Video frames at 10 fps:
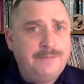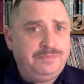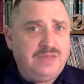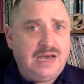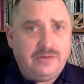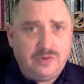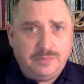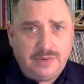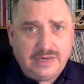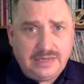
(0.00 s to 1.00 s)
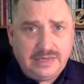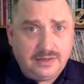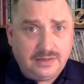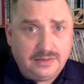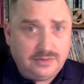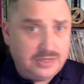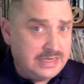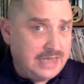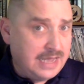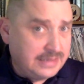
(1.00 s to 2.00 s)
Not everybody eh,
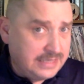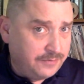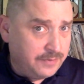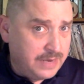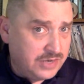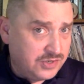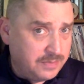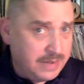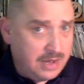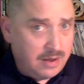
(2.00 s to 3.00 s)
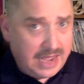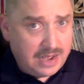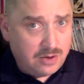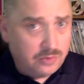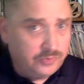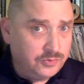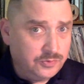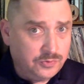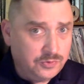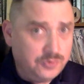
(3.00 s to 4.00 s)
got the information about how
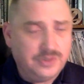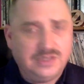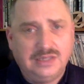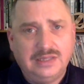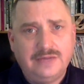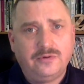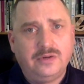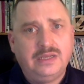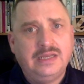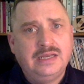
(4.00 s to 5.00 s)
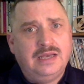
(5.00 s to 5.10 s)
to do the delivery,